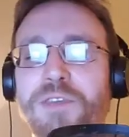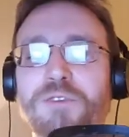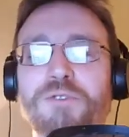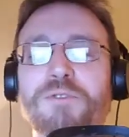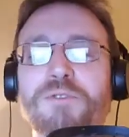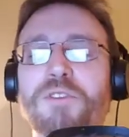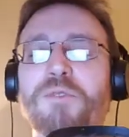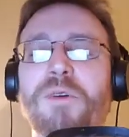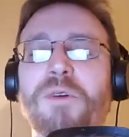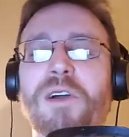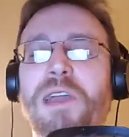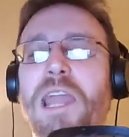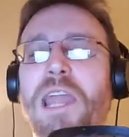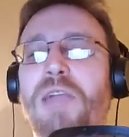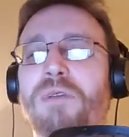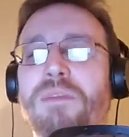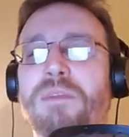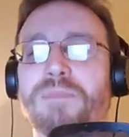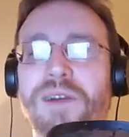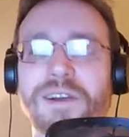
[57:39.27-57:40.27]
you who you are,
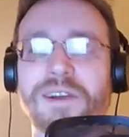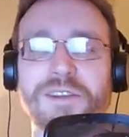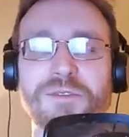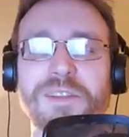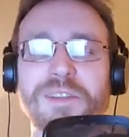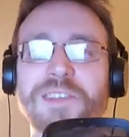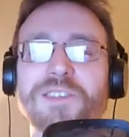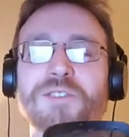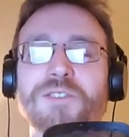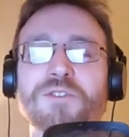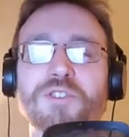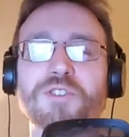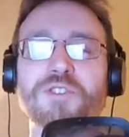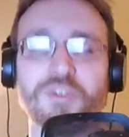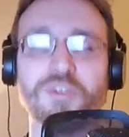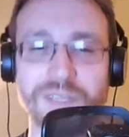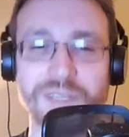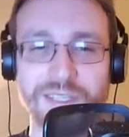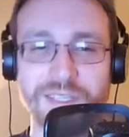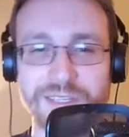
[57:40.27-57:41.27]
Harry Potter. It is your
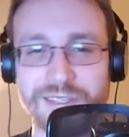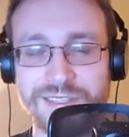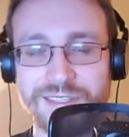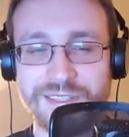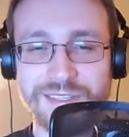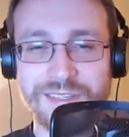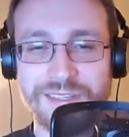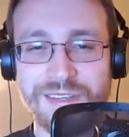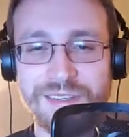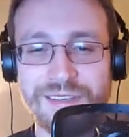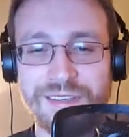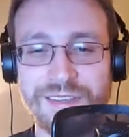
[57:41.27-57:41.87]
choices.